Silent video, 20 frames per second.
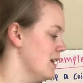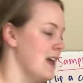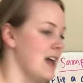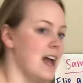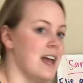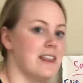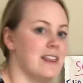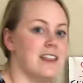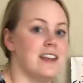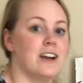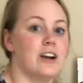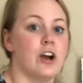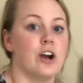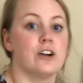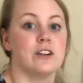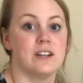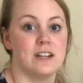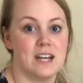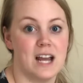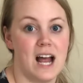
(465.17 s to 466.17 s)
and there are
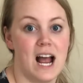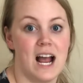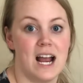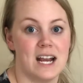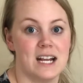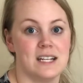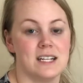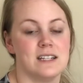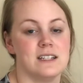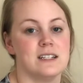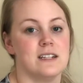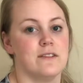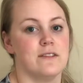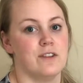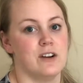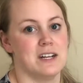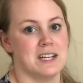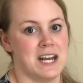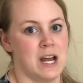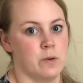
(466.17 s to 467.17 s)
9
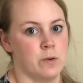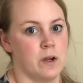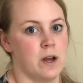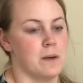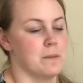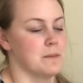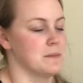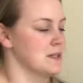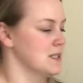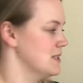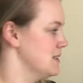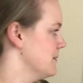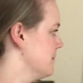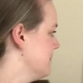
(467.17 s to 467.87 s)
different outcomes.